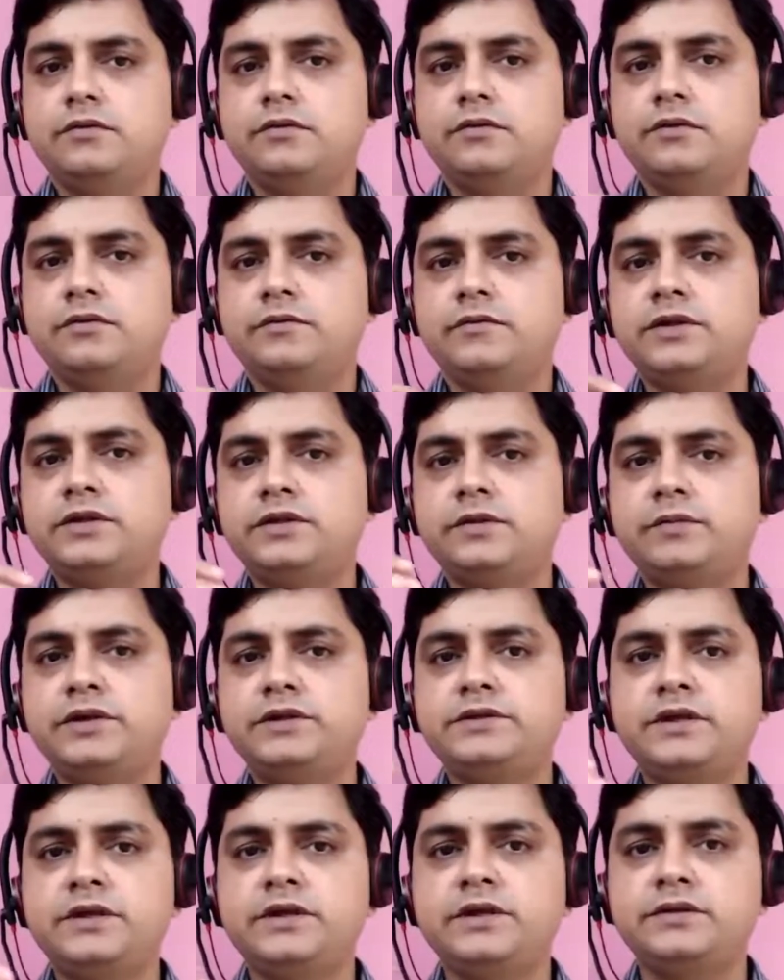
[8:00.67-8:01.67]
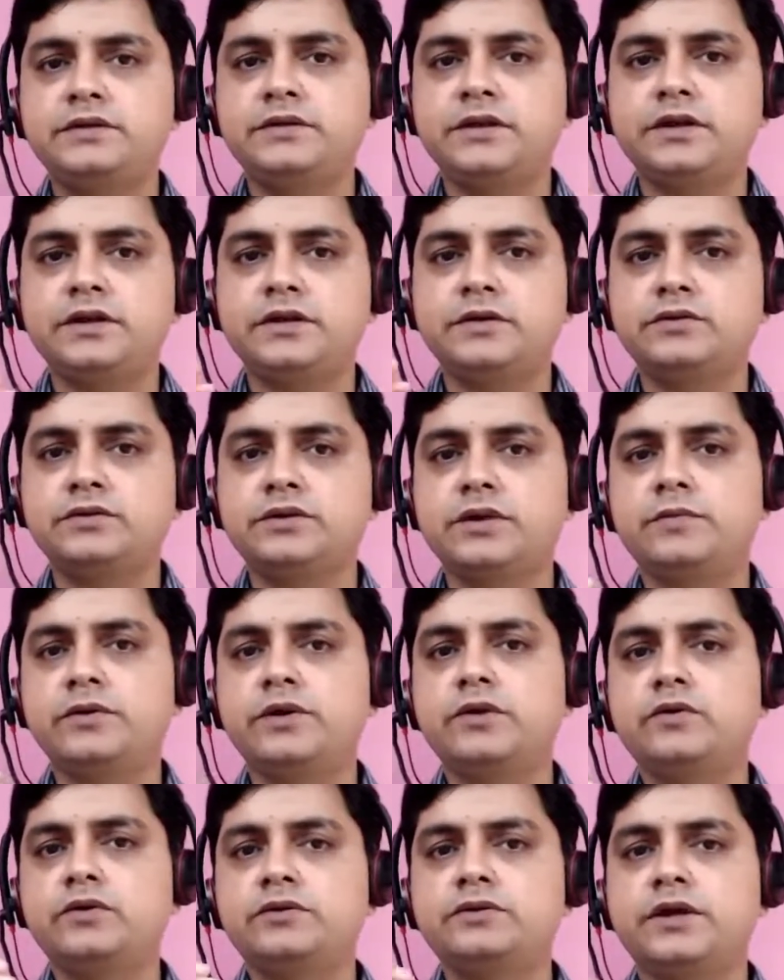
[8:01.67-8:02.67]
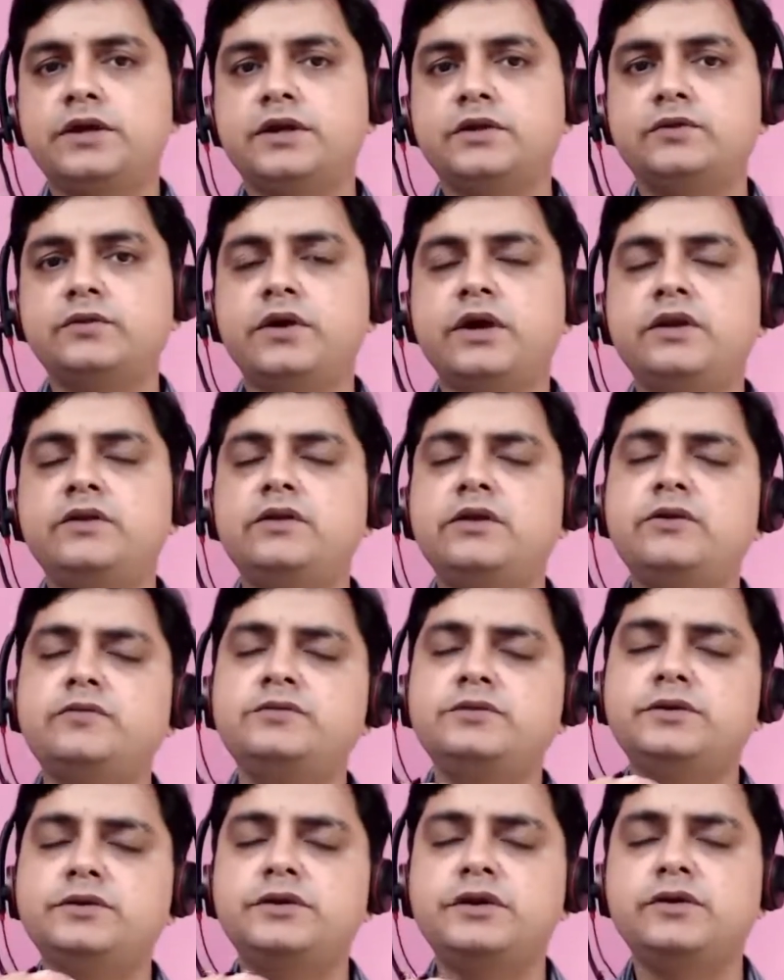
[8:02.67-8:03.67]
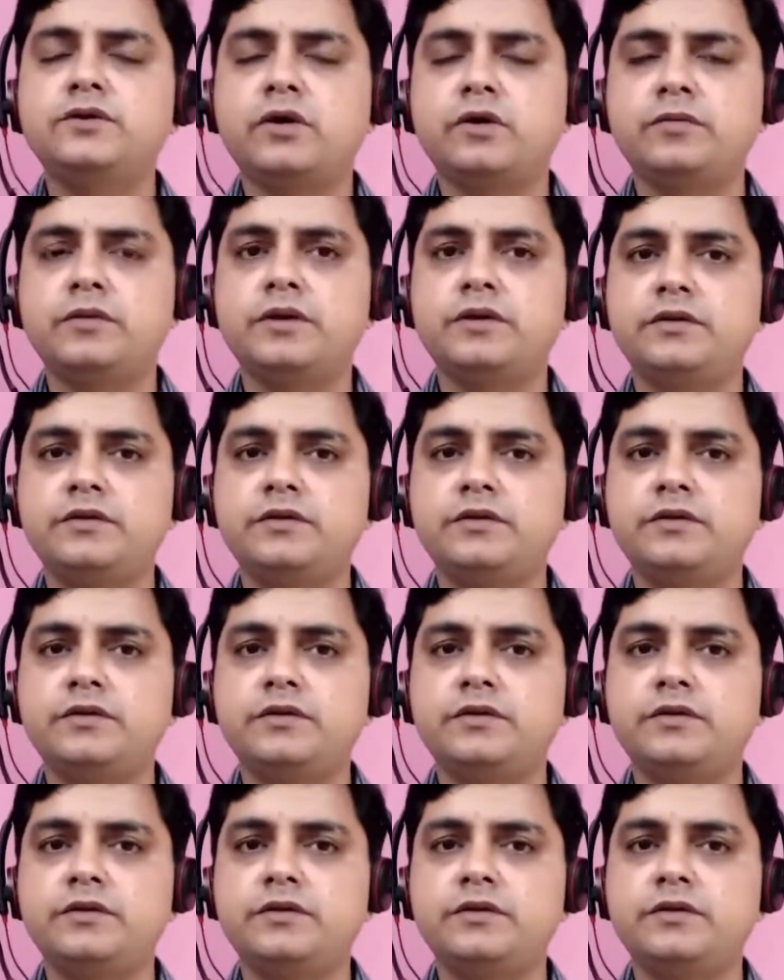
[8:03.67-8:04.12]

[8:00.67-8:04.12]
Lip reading: when somebody stares at you, somebody looks at you, and you are absolutely normal.